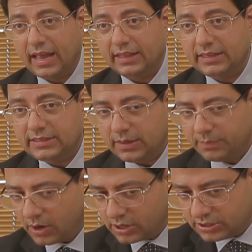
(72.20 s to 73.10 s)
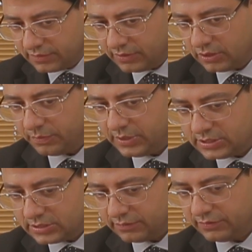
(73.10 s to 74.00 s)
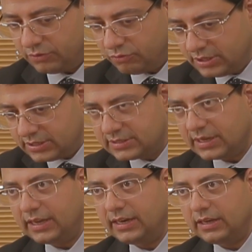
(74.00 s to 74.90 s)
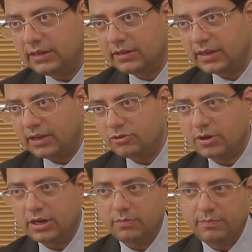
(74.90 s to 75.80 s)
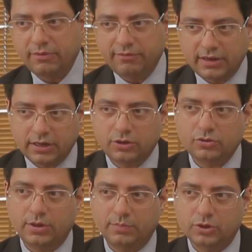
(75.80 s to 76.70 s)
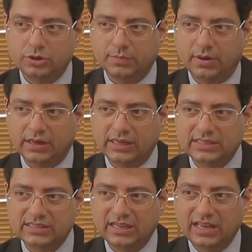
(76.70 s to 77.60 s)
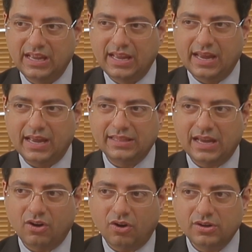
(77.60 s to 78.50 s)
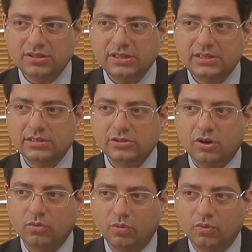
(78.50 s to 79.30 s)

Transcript: and they take parts of it or pieces of it, redesign it, and try to fit it to emerging markets. And that honestly does not